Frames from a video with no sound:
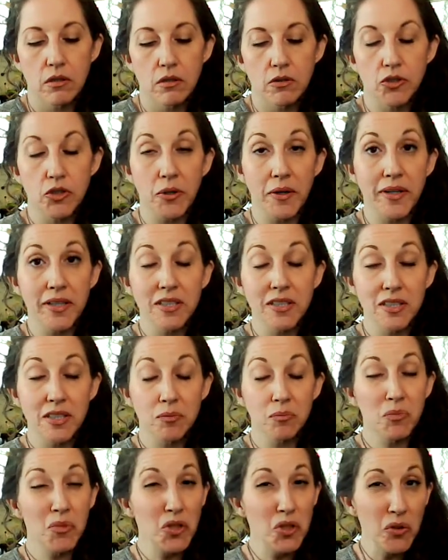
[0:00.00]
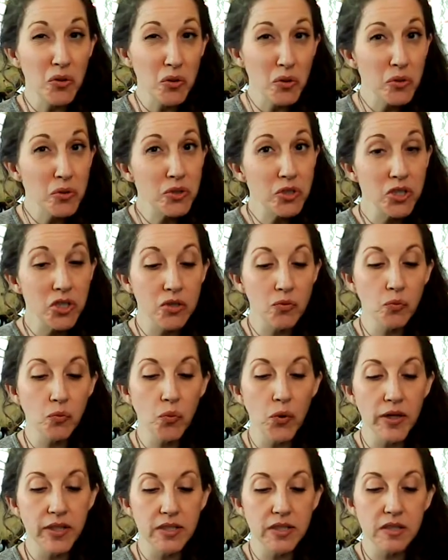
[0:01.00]
transmute
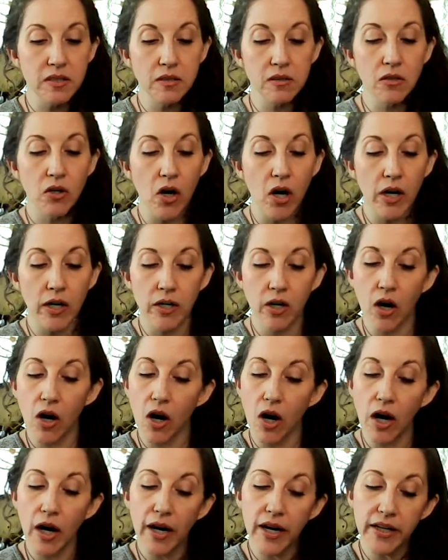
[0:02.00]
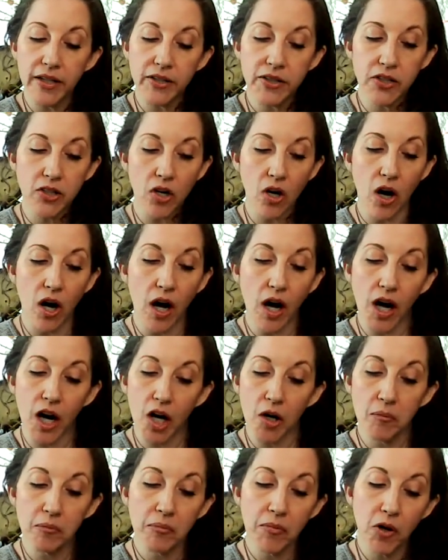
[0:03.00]
what's gone on, your
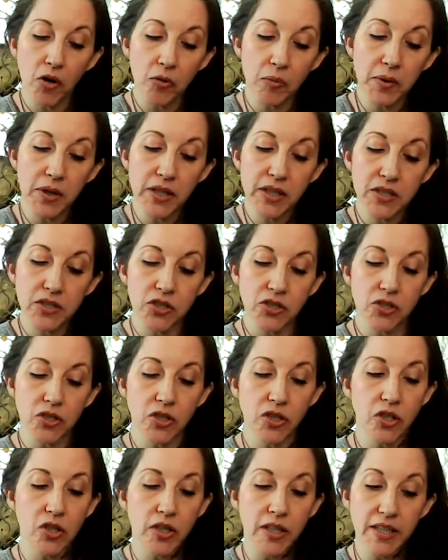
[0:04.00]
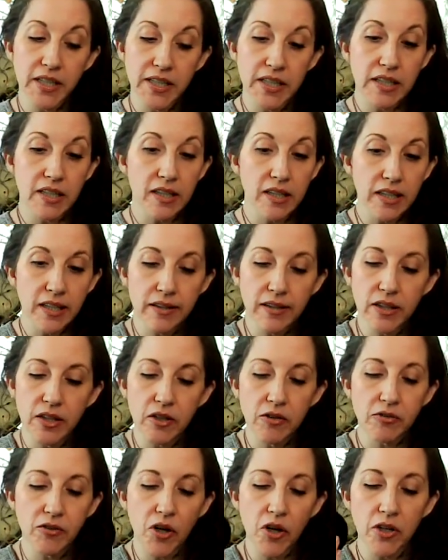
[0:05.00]
aha moments, your healing that
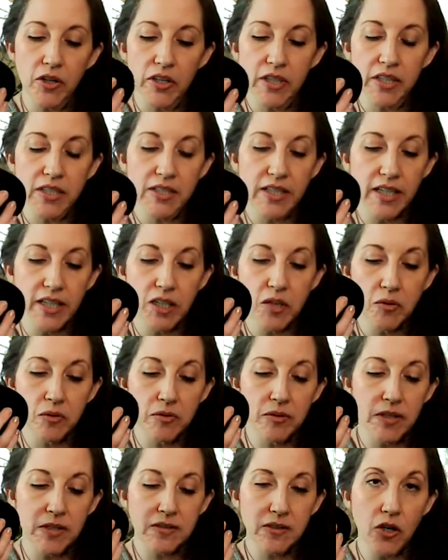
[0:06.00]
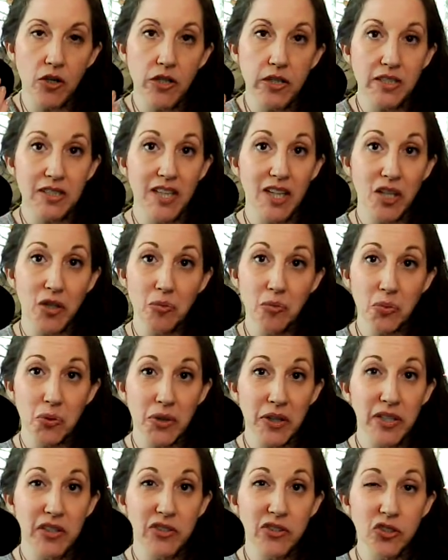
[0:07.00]
you've already taken that's already taken
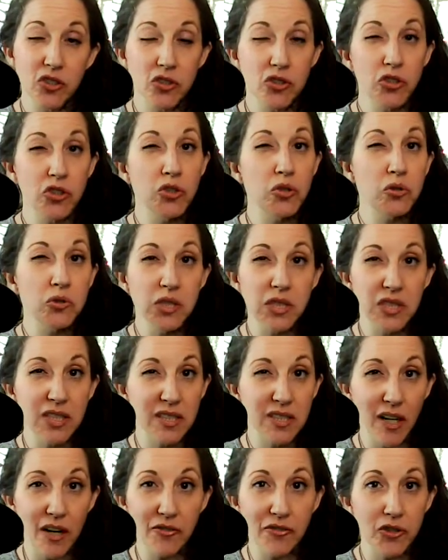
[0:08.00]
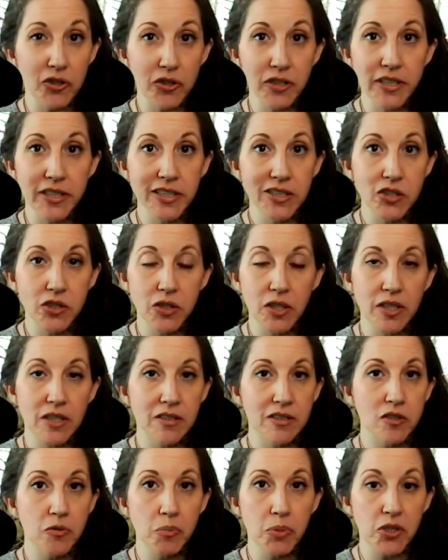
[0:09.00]
place, your new discoveries in
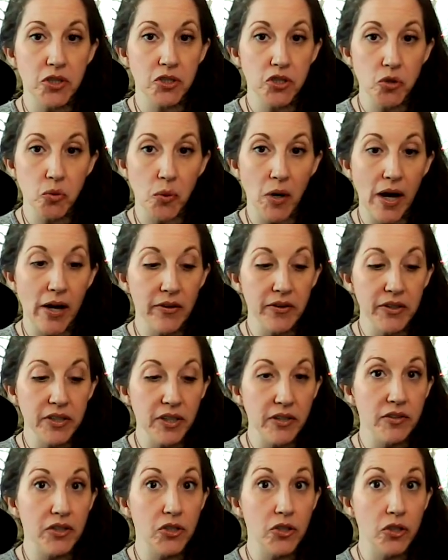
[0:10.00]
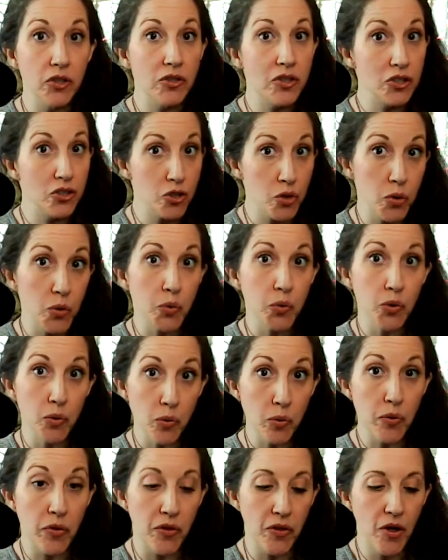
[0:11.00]
spirituality, the the
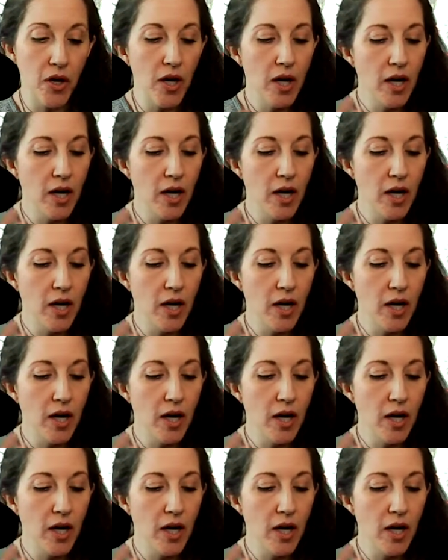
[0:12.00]
truth.